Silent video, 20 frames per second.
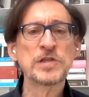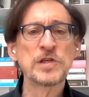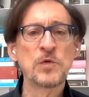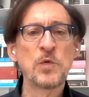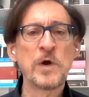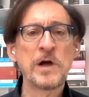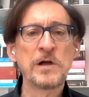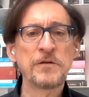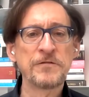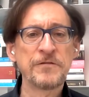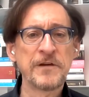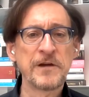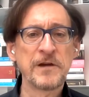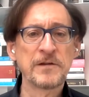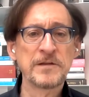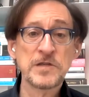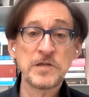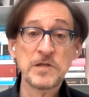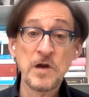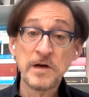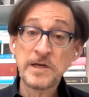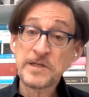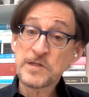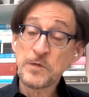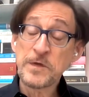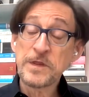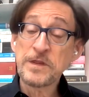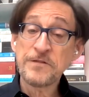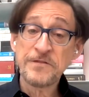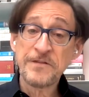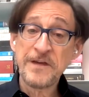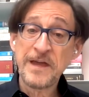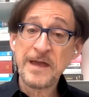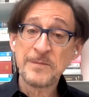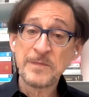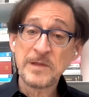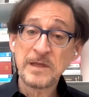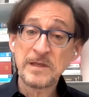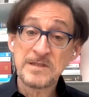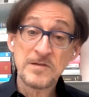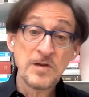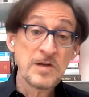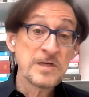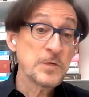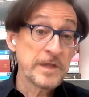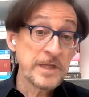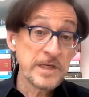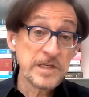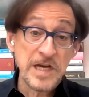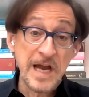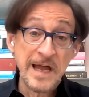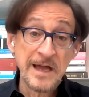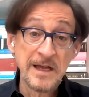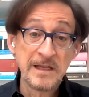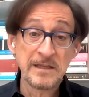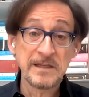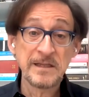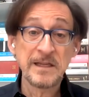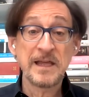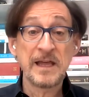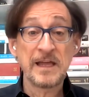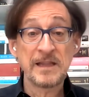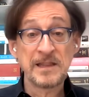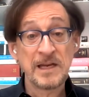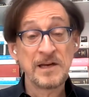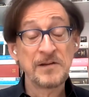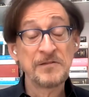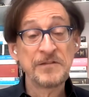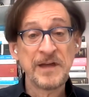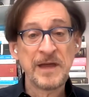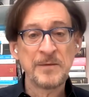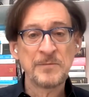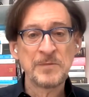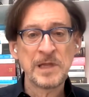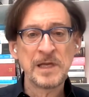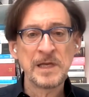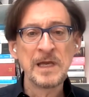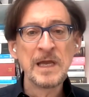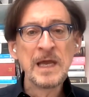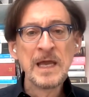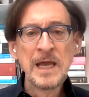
welfare. It starts with a family, it starts with a child and then a family.